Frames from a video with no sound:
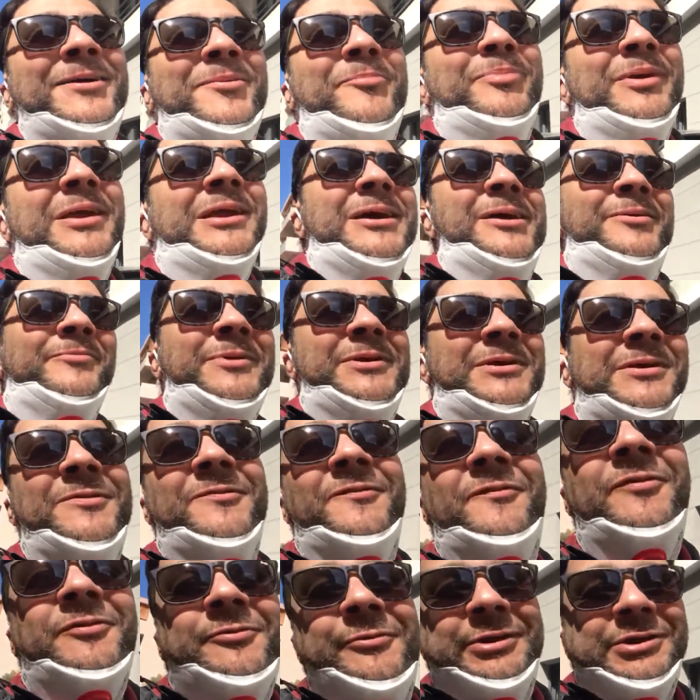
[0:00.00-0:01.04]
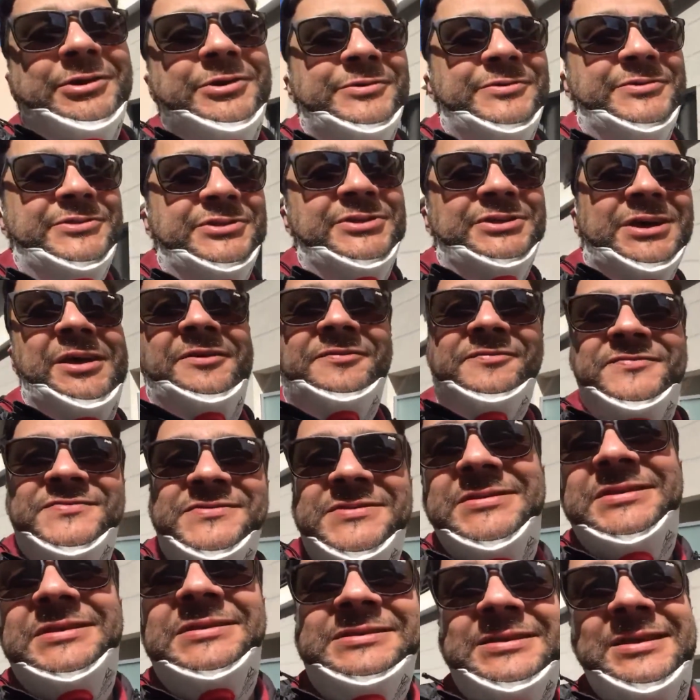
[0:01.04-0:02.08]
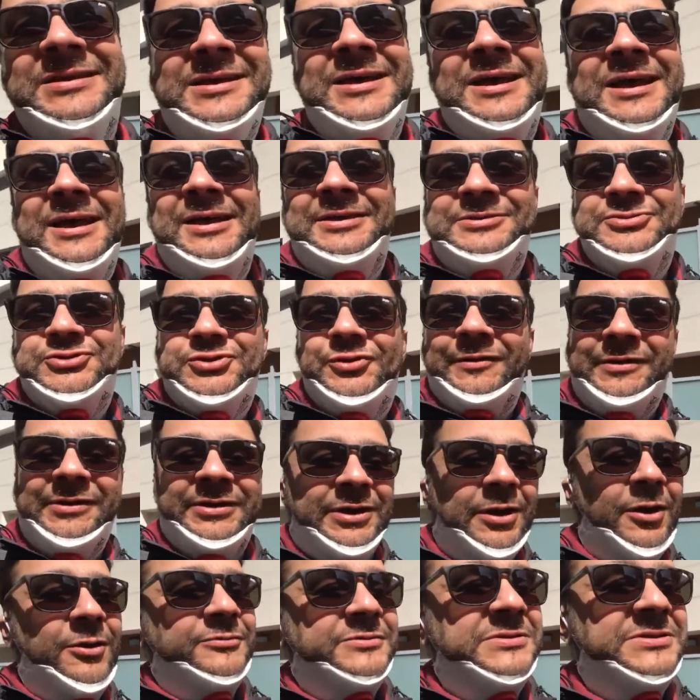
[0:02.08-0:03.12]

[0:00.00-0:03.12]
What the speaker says: becoming very good chefs and trying all